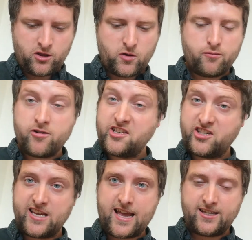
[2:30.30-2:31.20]
The
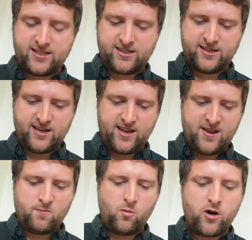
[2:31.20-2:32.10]
princess,
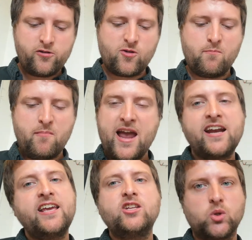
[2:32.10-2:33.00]
one of the
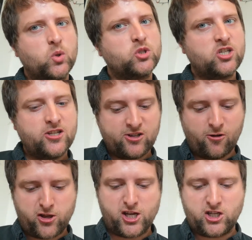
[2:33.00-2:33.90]
many daughters
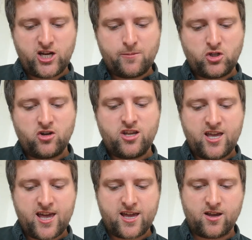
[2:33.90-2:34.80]
of the Egyptian
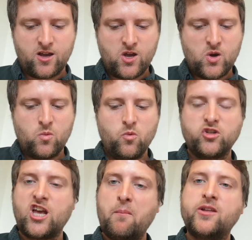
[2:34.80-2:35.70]
king, was
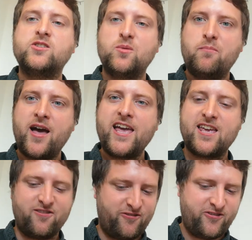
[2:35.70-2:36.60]
coming to bathe,